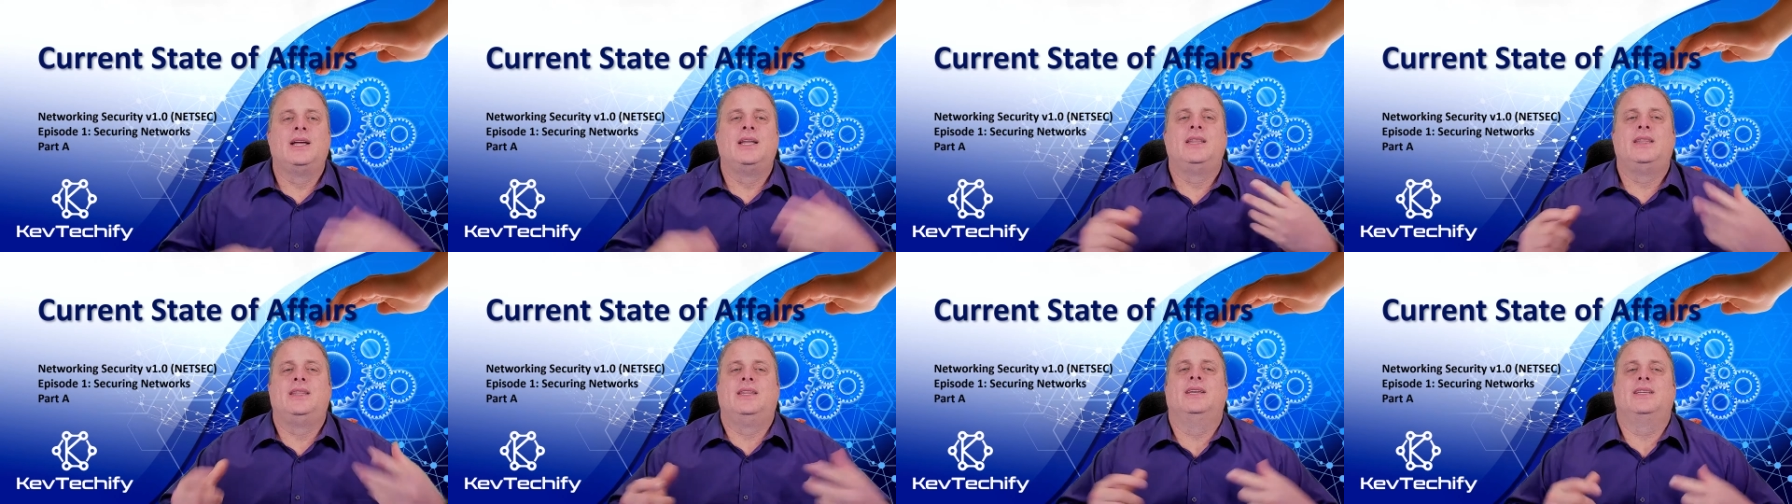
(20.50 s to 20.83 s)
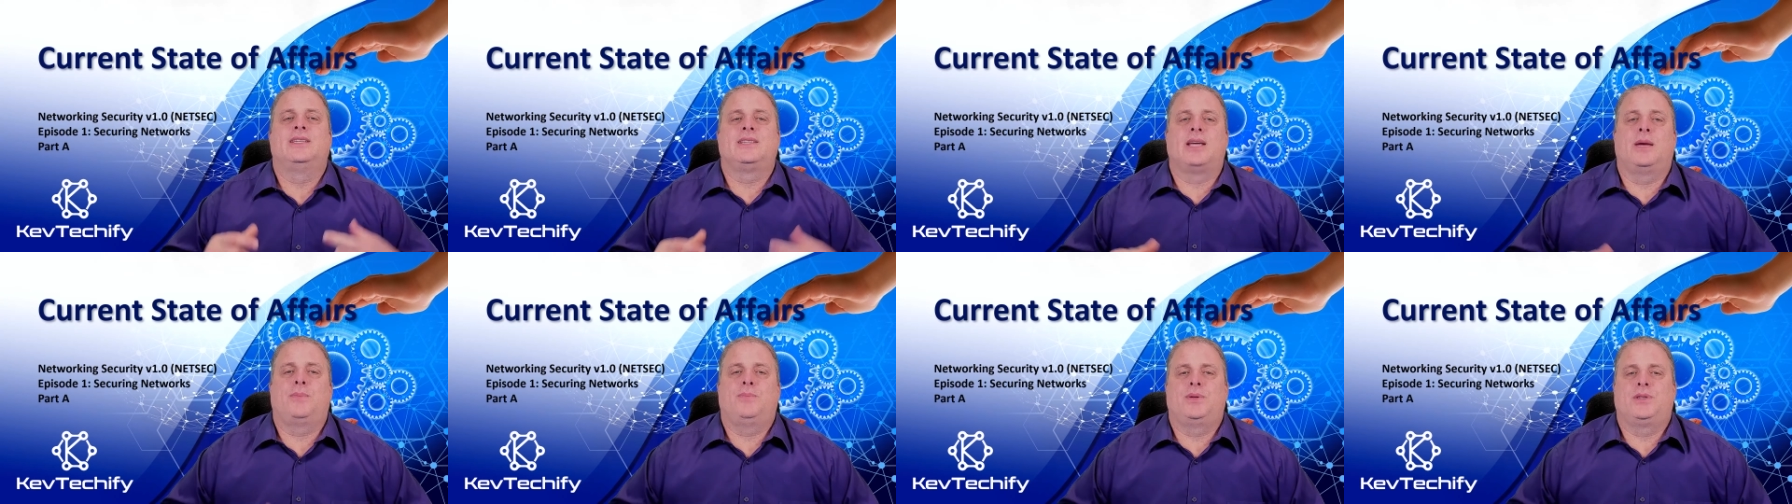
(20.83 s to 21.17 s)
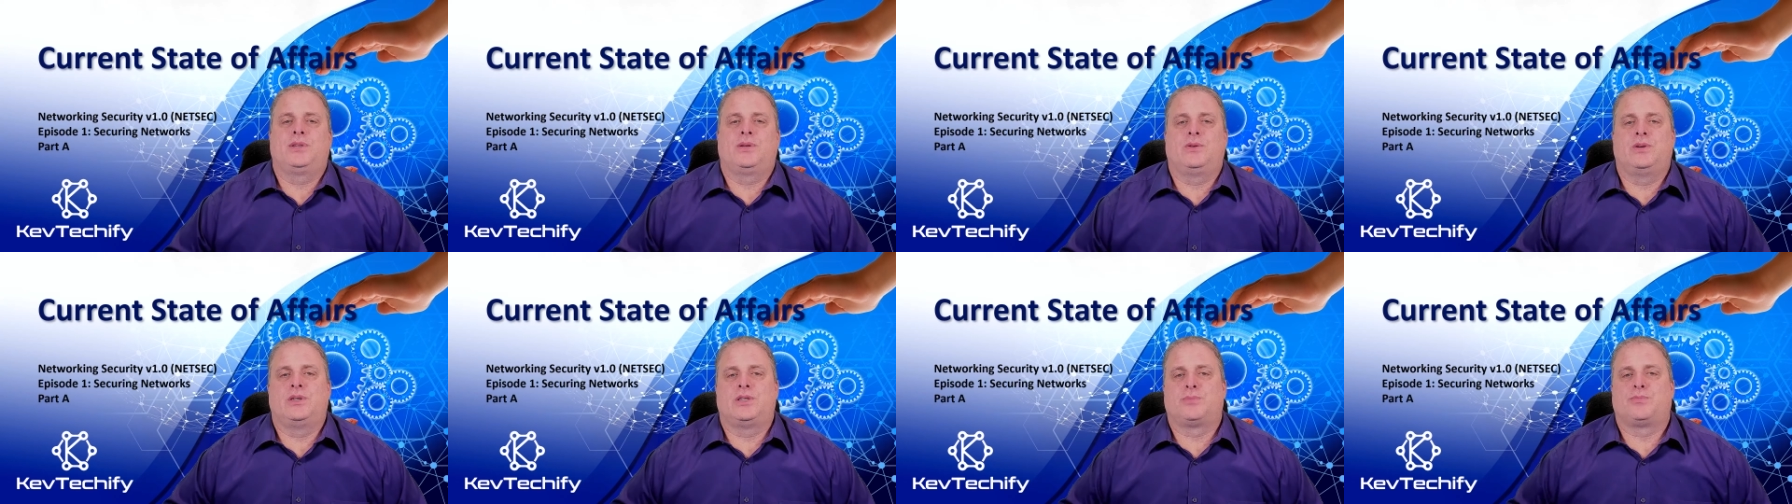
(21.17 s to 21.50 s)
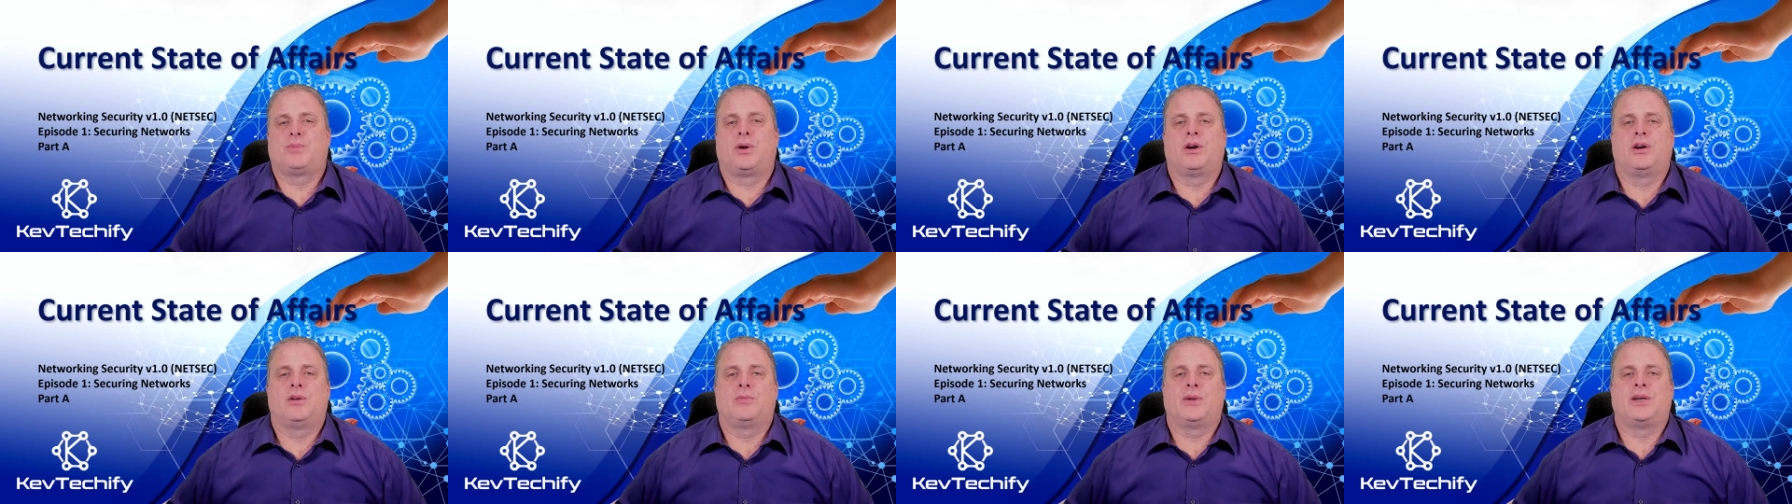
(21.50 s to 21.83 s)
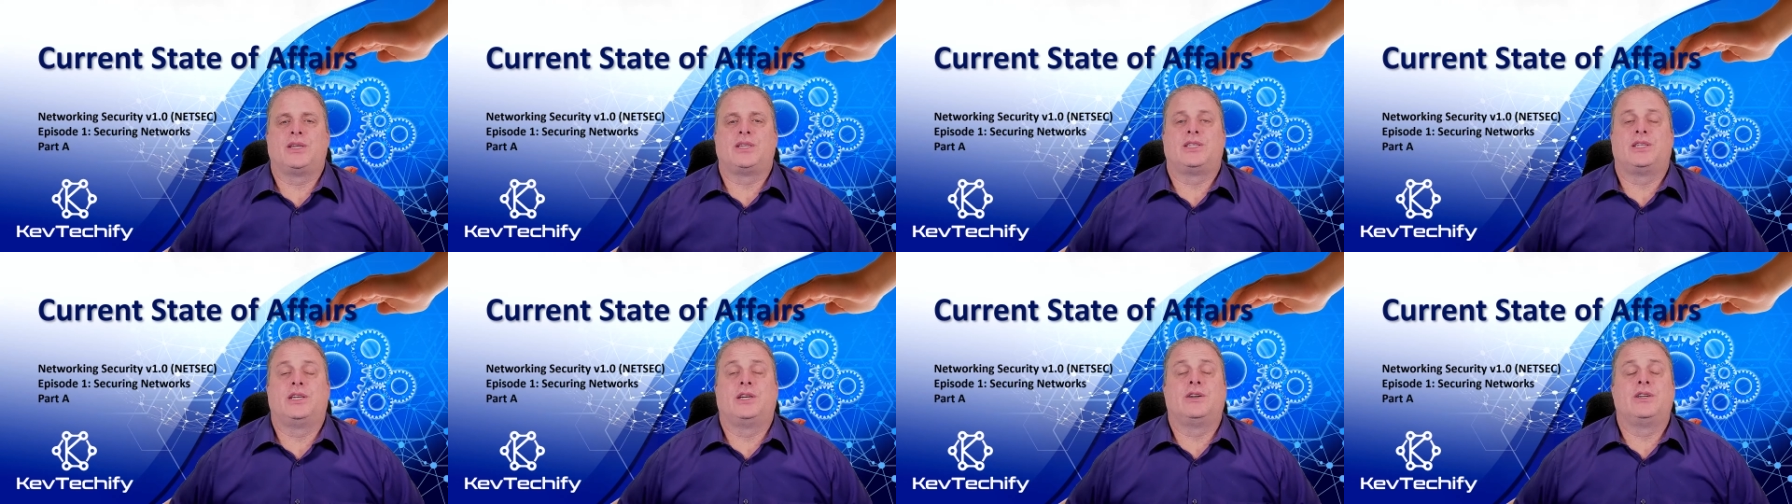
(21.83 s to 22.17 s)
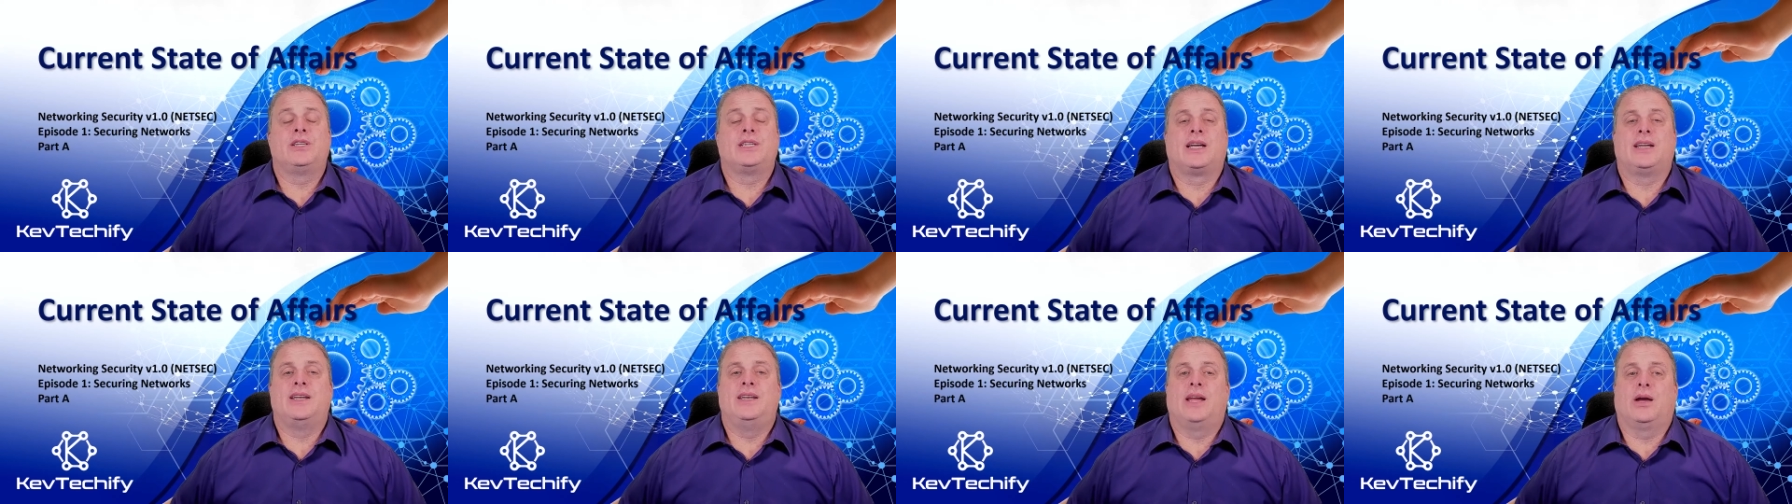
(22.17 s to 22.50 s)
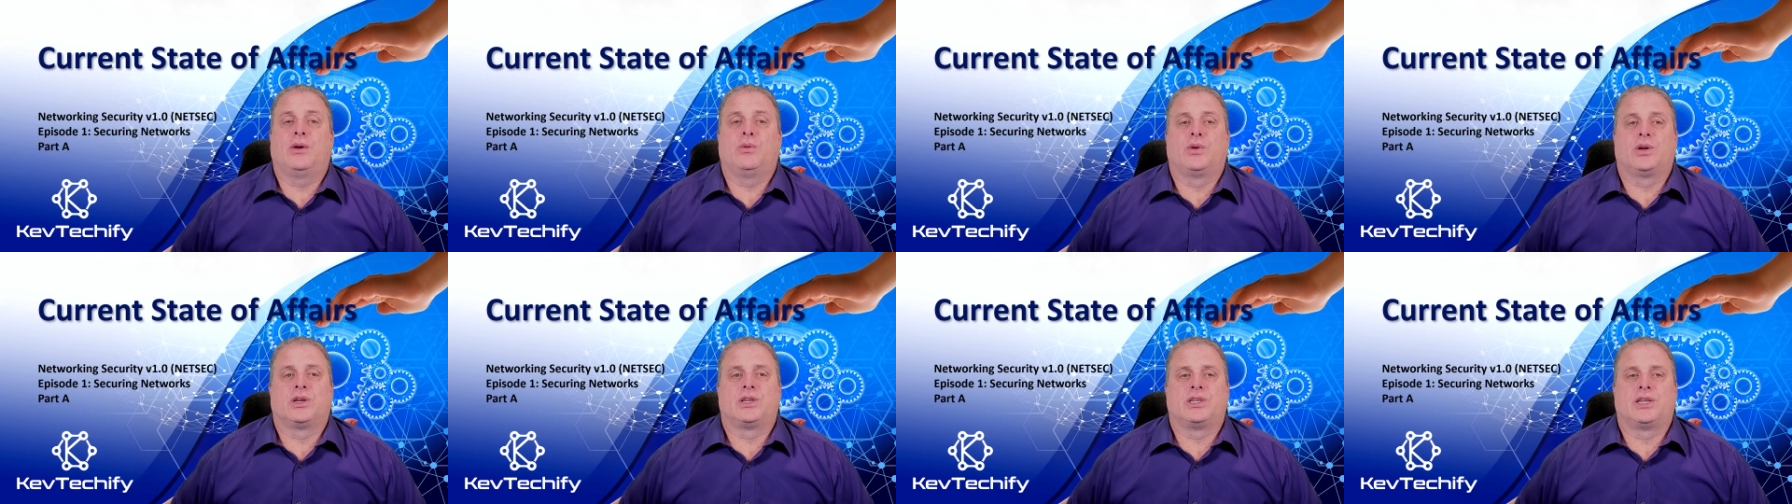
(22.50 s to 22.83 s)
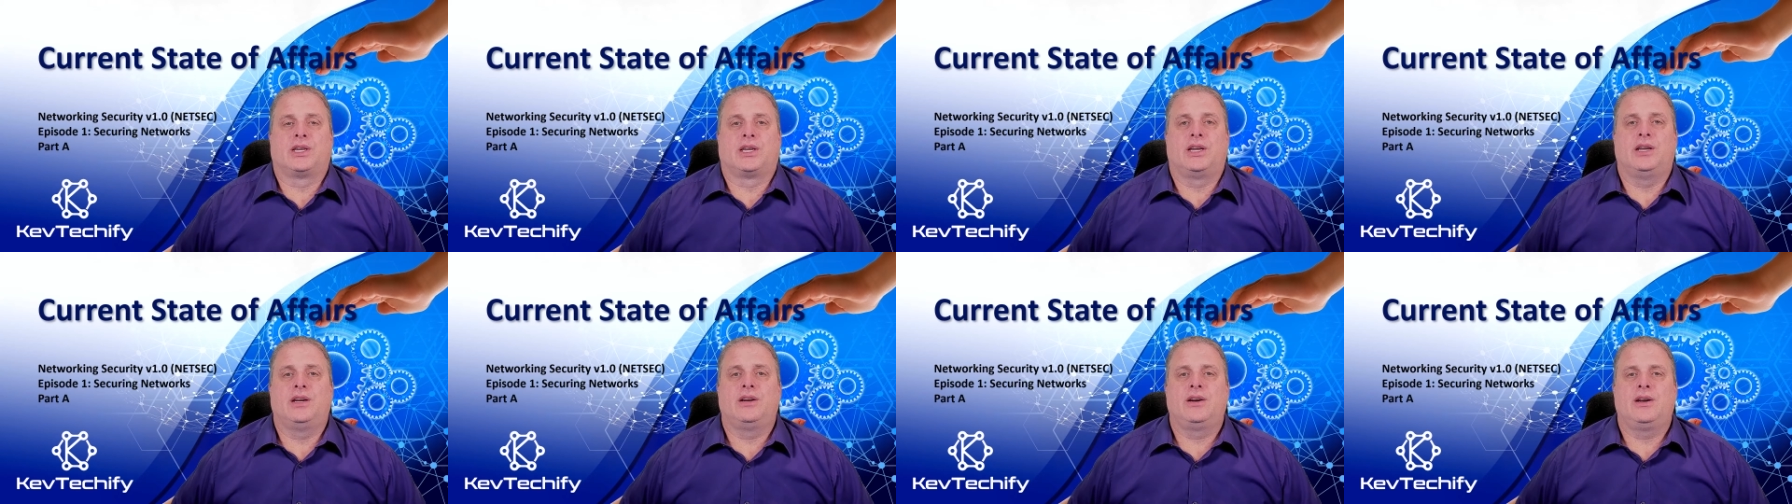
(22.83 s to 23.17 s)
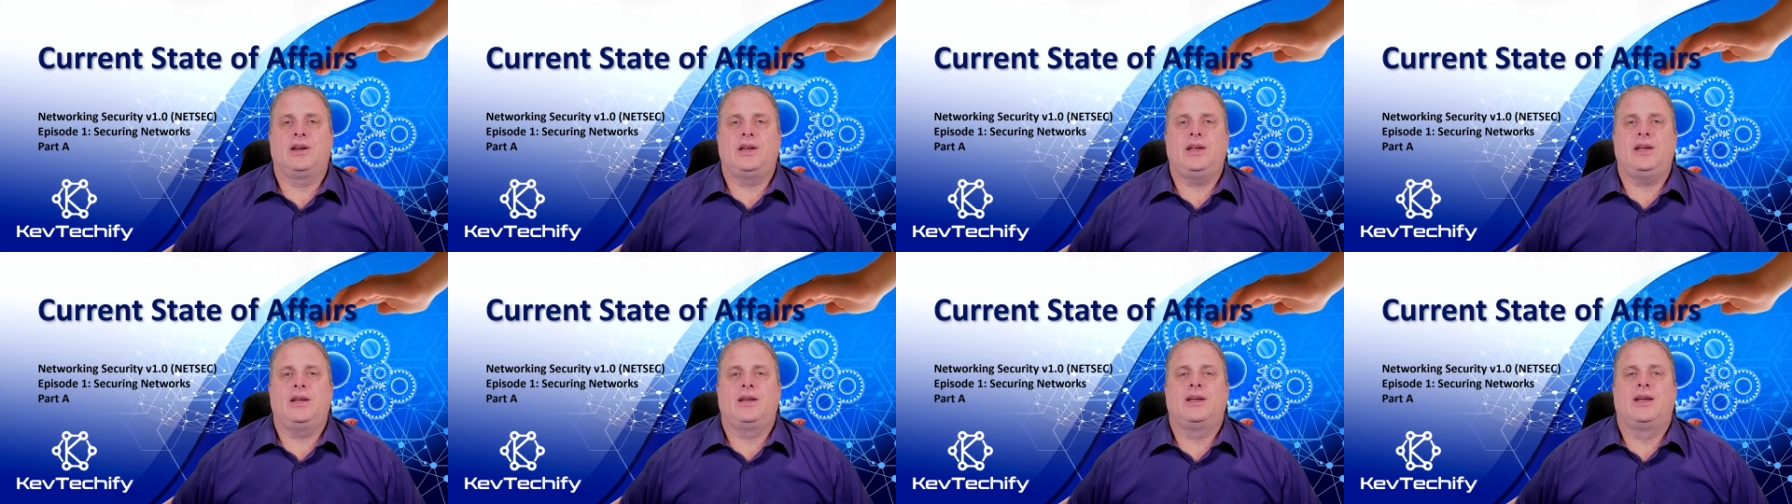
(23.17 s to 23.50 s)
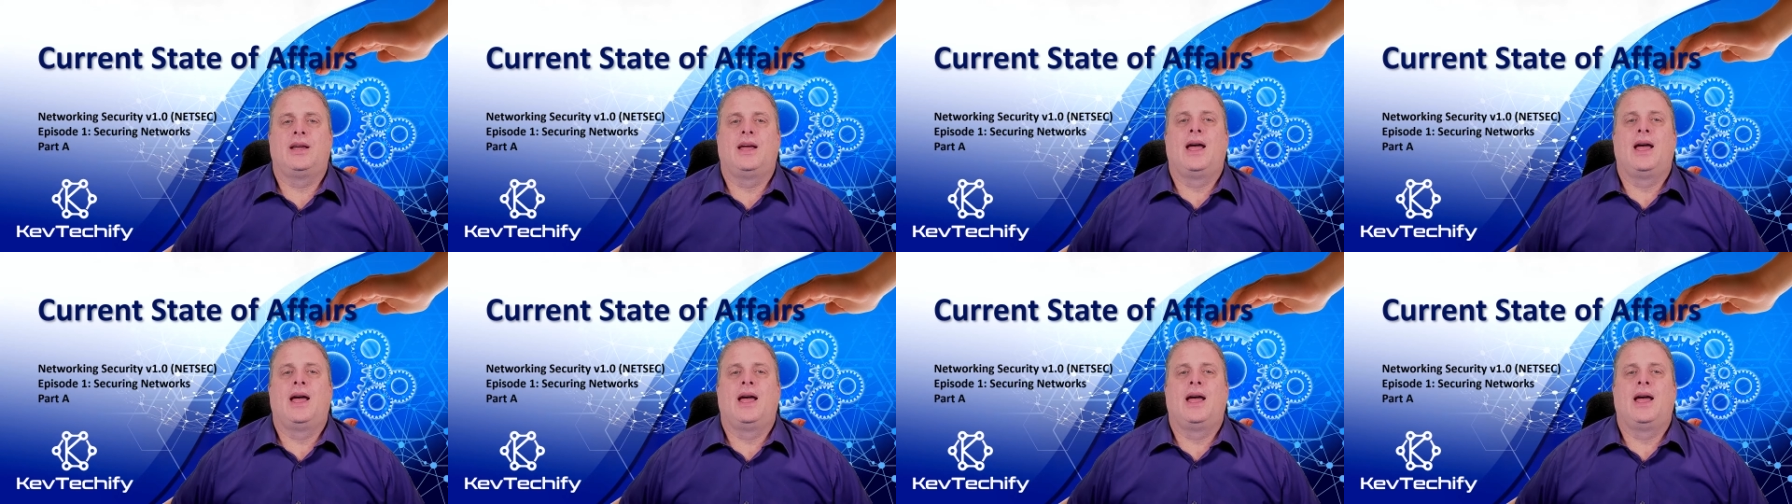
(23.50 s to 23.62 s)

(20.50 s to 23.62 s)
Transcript: This episode is part of my series on network security.